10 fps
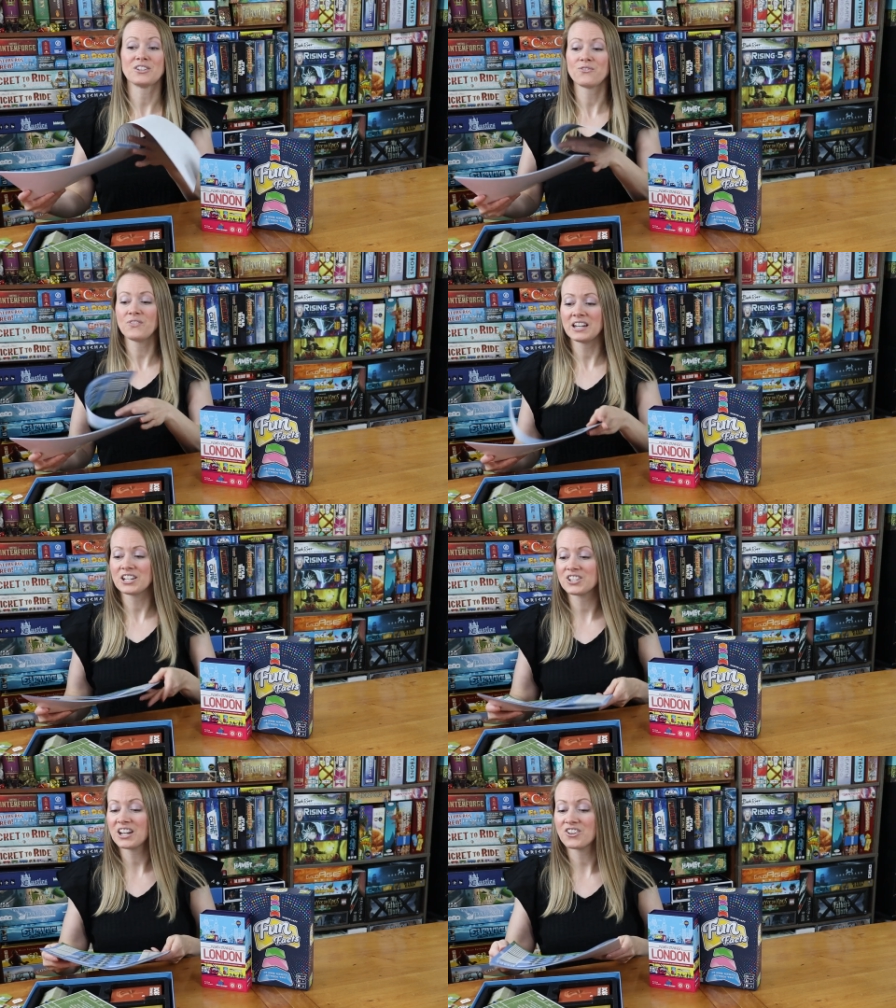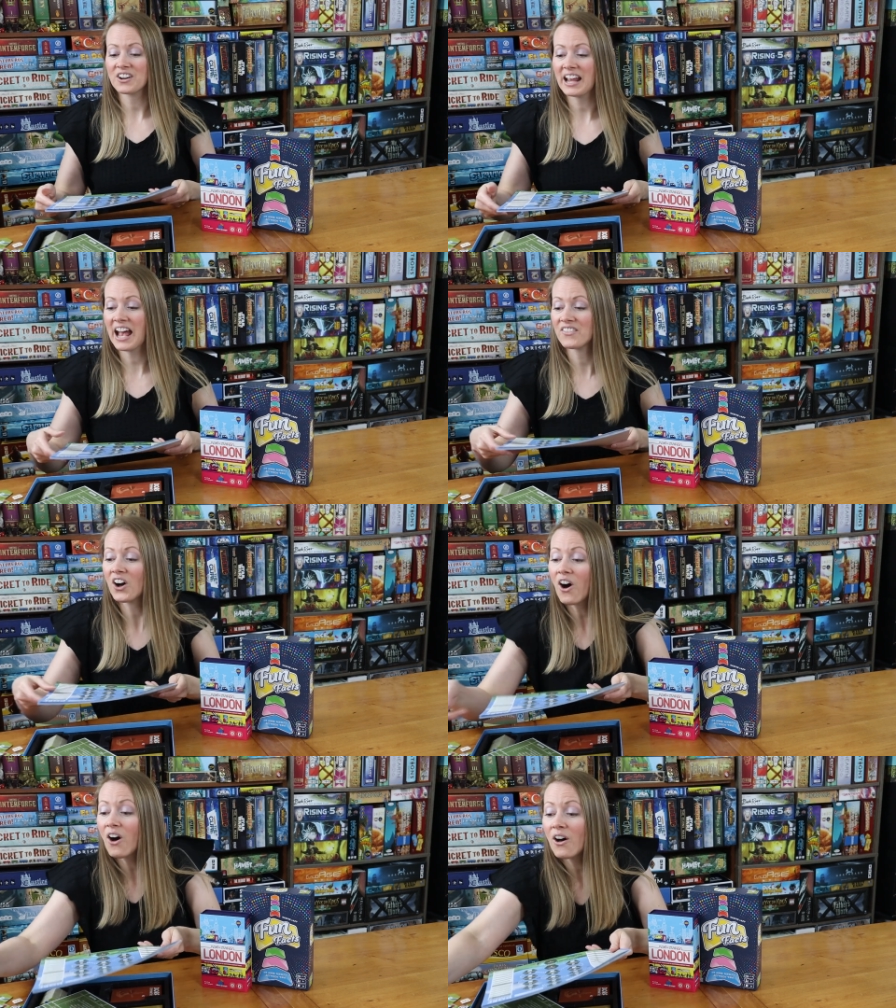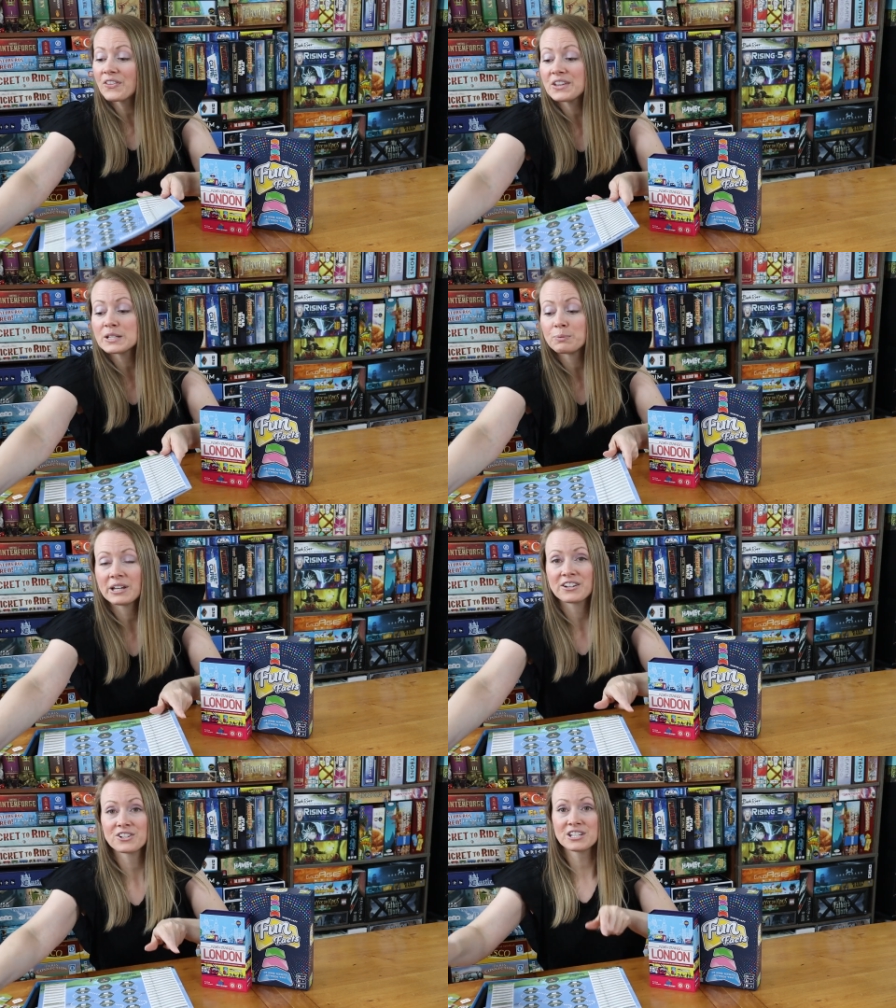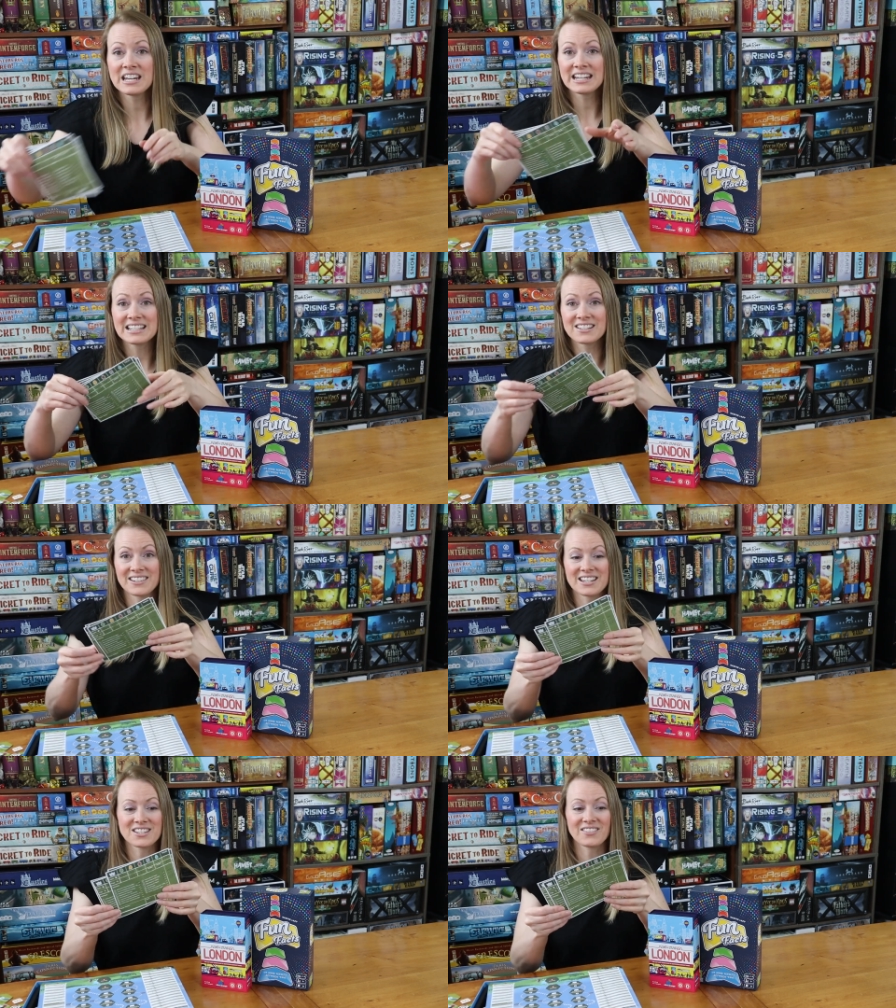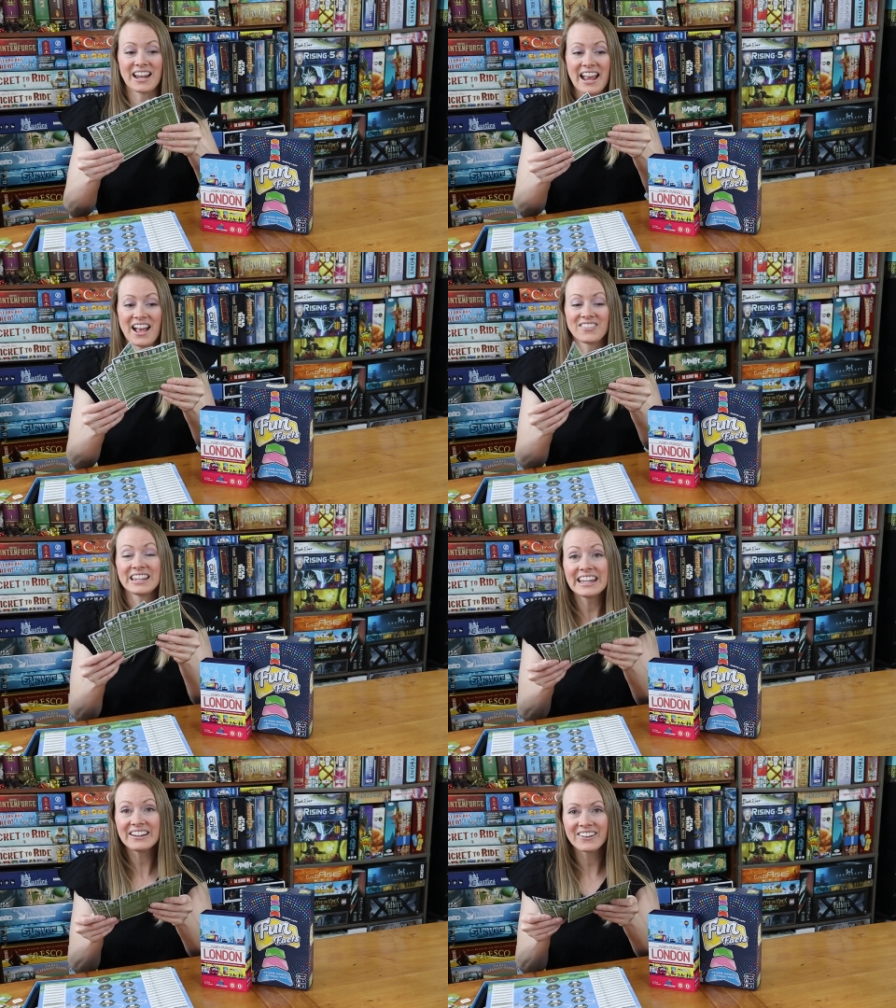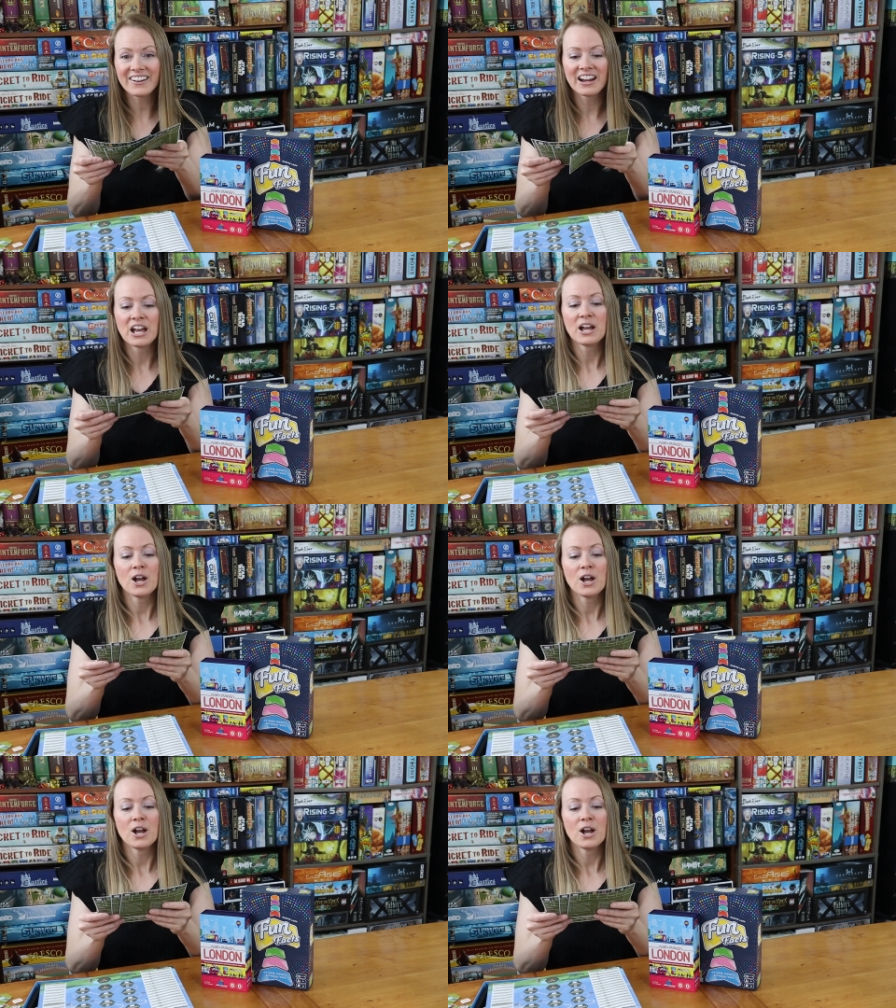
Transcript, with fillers: when you finished, and you're going to have all these player sheets, which is what I have here.